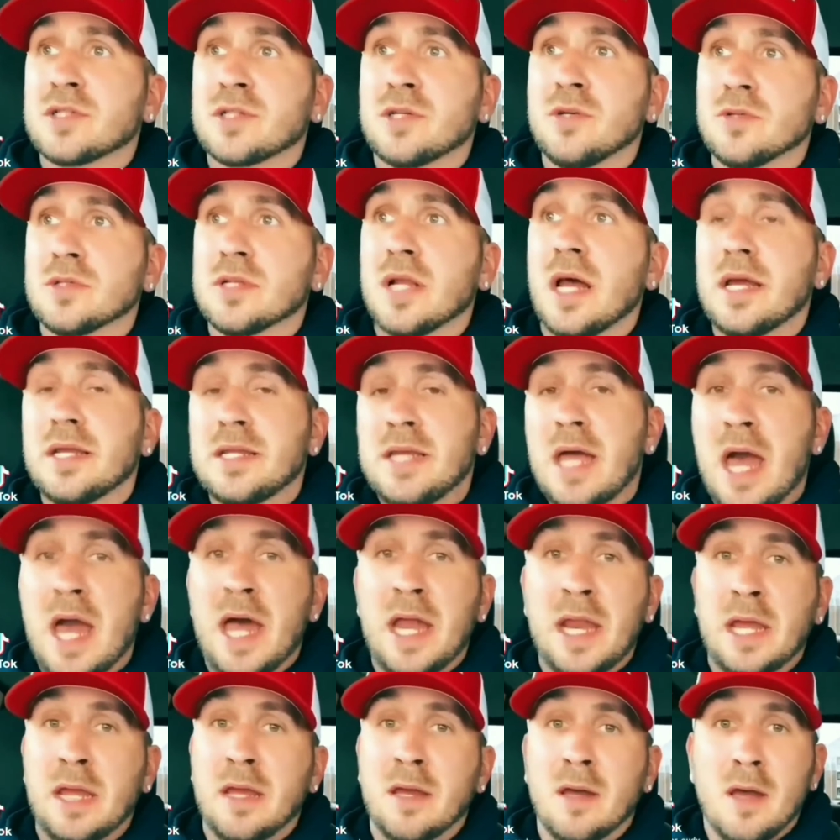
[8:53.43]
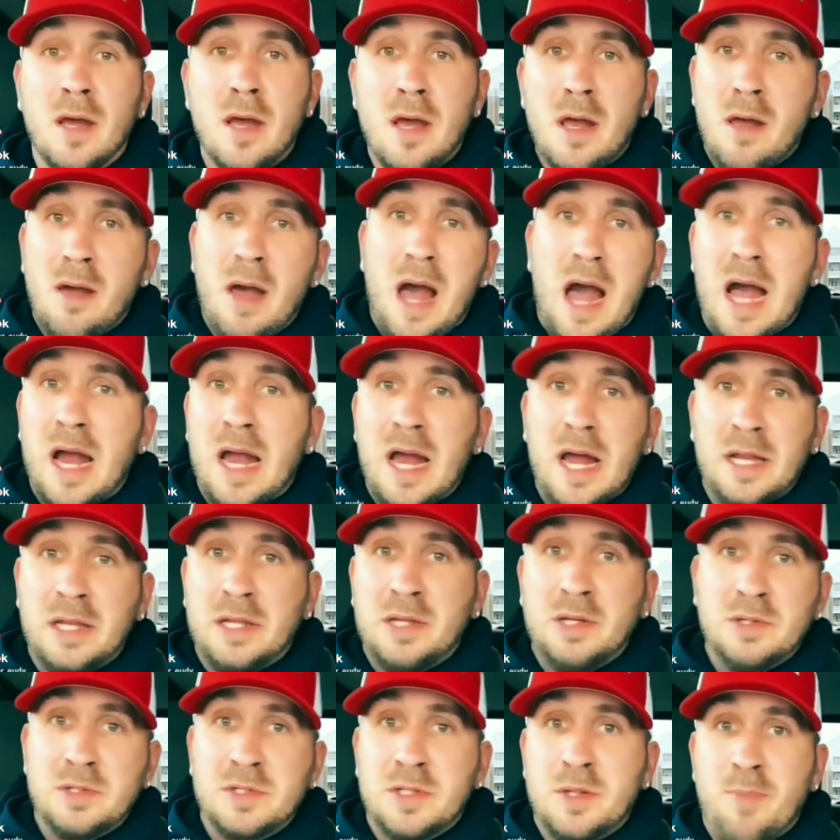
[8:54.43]
Scoot's like, Daddy, I gotta
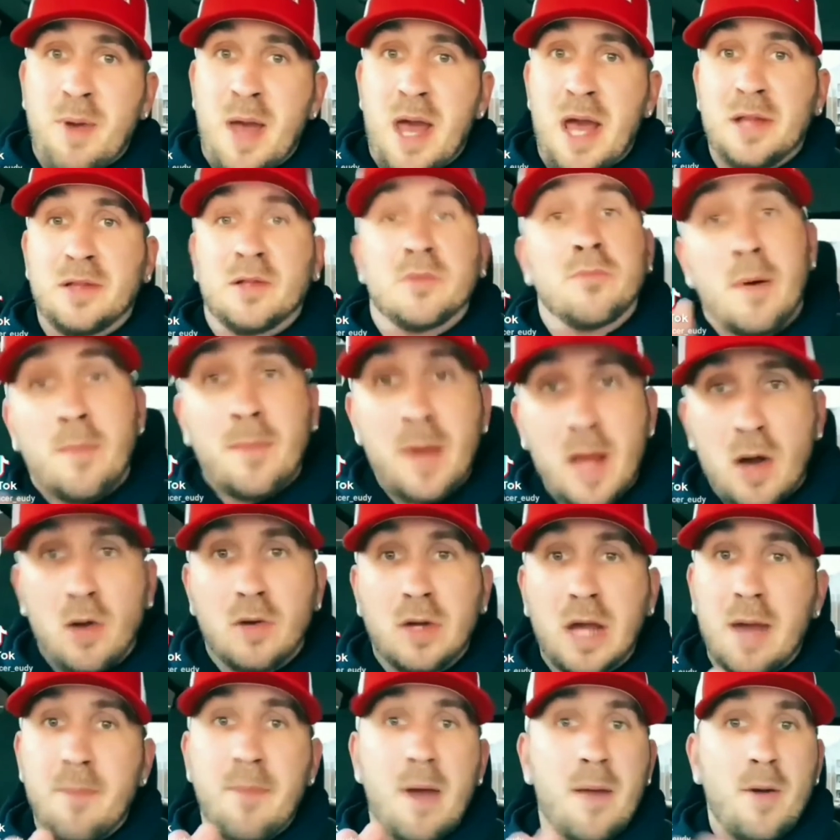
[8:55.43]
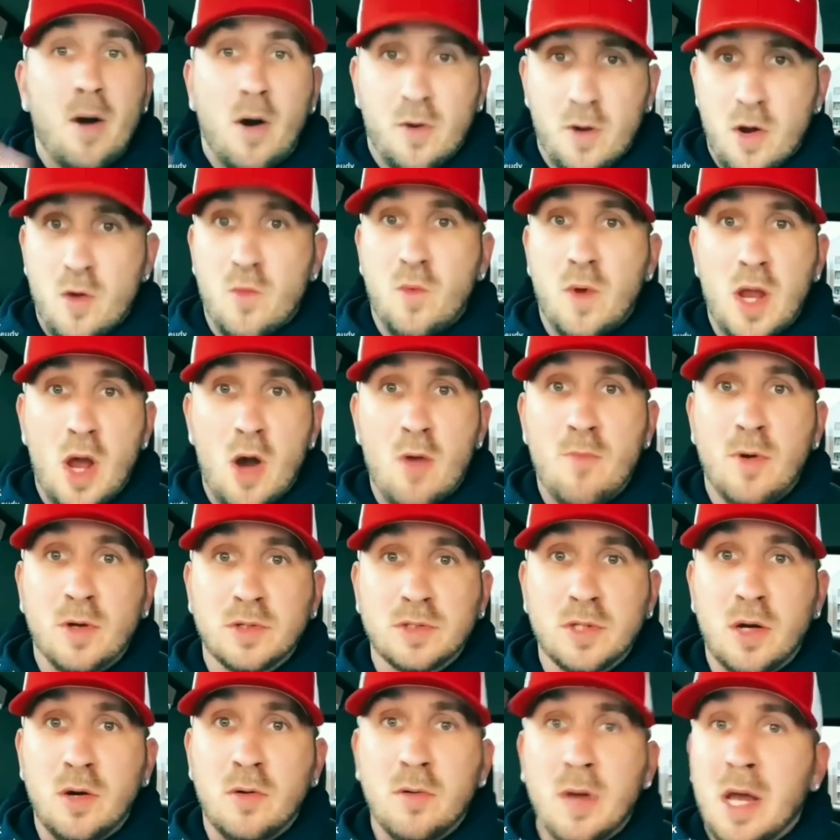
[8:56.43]
use the bathroom. I'm like, okay, baby, hold on. We
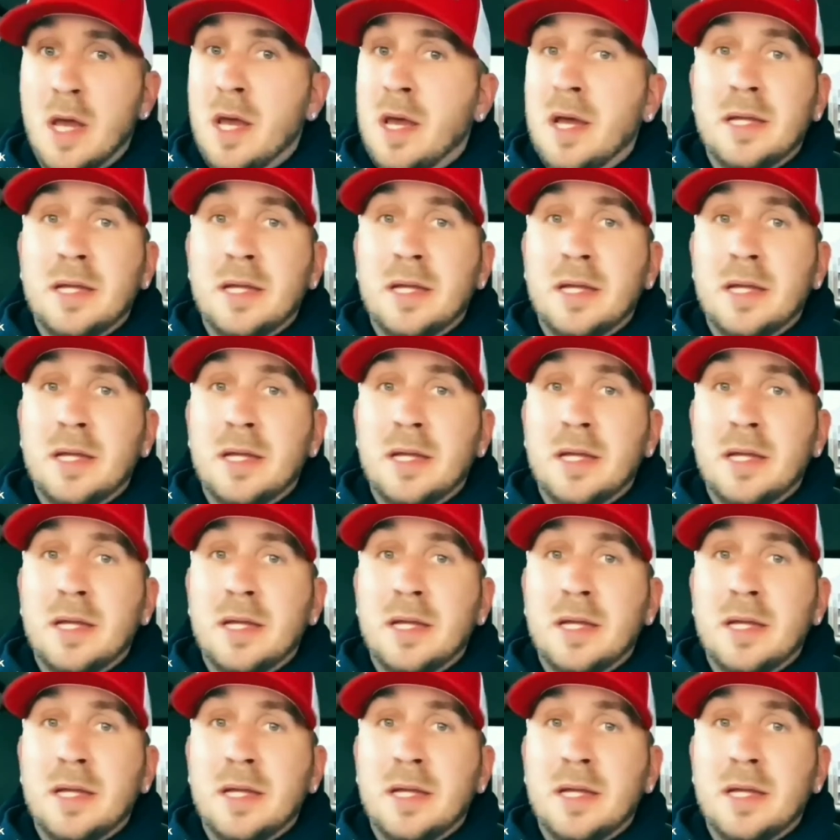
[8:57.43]
almost home.